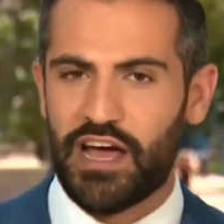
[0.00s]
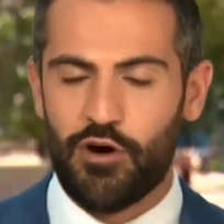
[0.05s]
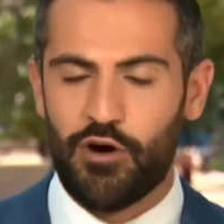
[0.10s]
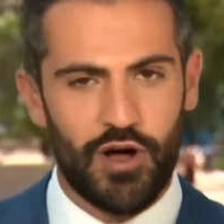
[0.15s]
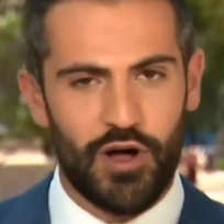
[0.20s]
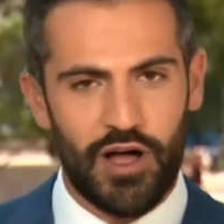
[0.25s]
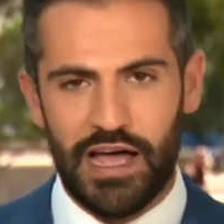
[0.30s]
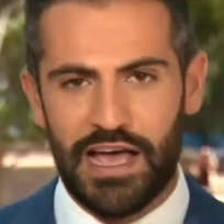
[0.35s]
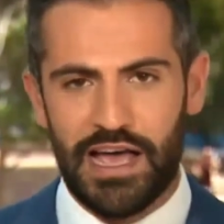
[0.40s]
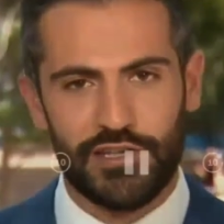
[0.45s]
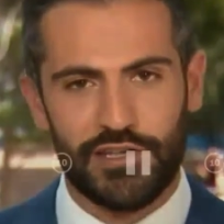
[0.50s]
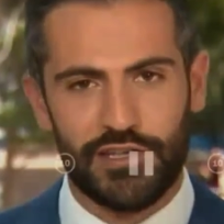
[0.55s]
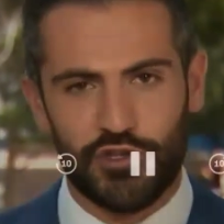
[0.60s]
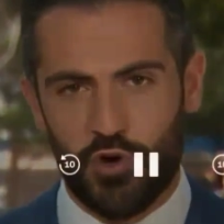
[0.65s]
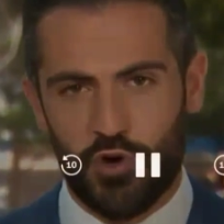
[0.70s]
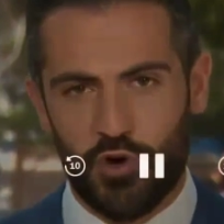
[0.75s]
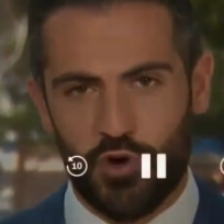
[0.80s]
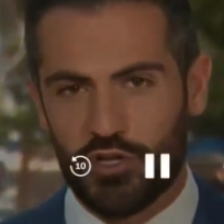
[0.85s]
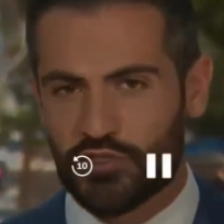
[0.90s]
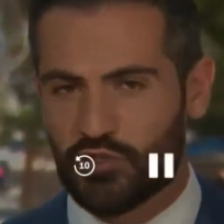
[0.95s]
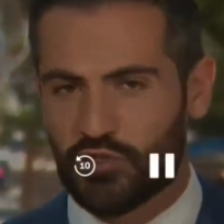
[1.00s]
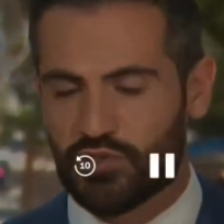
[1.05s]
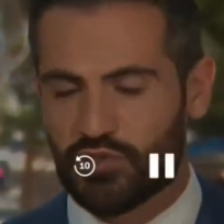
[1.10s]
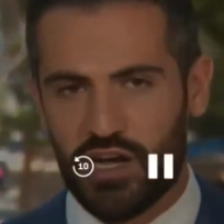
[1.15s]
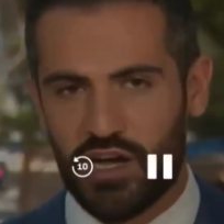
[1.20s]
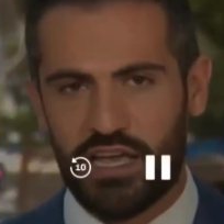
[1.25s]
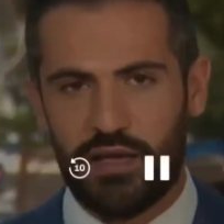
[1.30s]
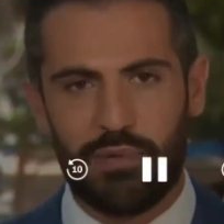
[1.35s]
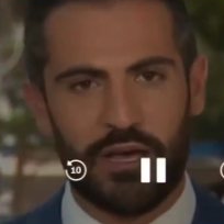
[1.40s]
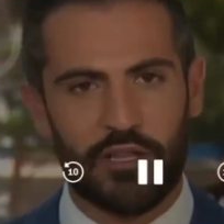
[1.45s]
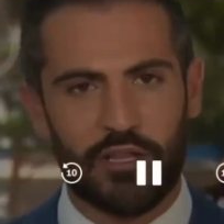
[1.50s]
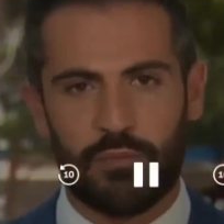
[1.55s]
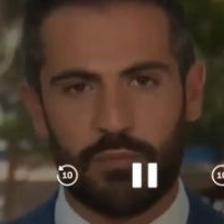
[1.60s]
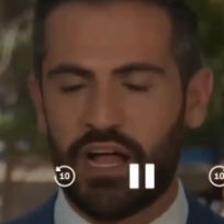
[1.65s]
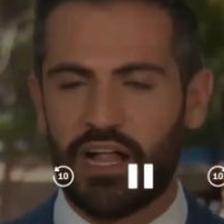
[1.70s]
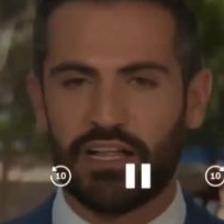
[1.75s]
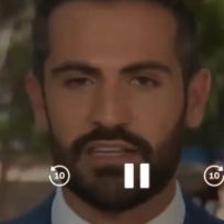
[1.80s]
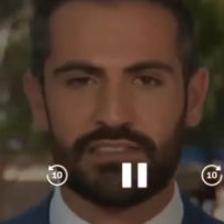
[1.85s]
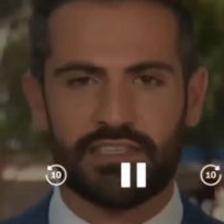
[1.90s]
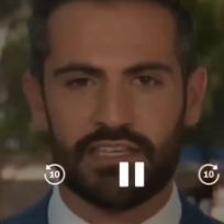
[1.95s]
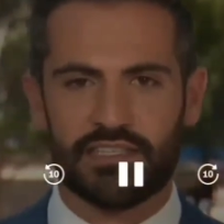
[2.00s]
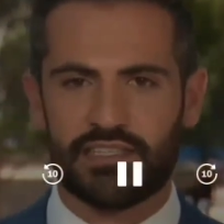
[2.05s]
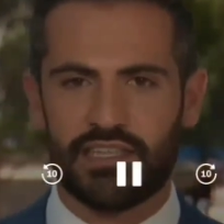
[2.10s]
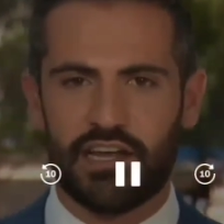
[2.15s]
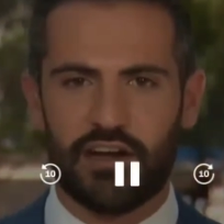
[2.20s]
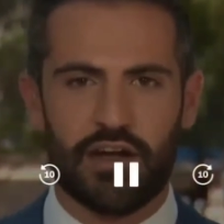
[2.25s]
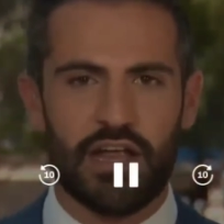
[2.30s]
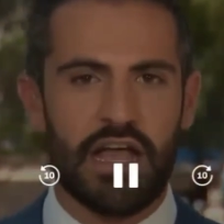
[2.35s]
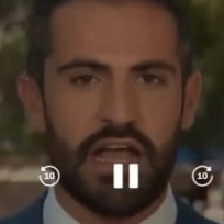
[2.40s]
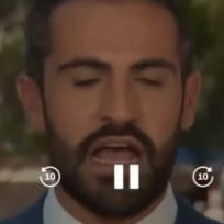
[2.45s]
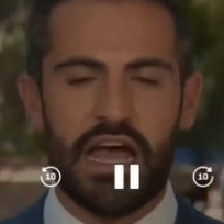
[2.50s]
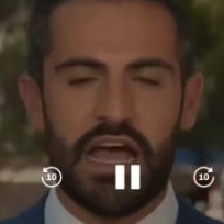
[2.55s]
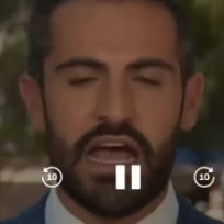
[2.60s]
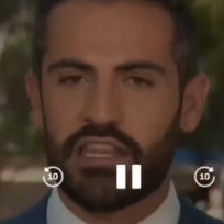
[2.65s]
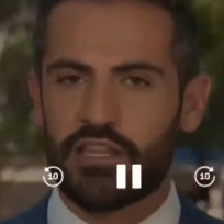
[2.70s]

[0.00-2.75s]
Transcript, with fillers: Now, uh, you were also talking about the politics there,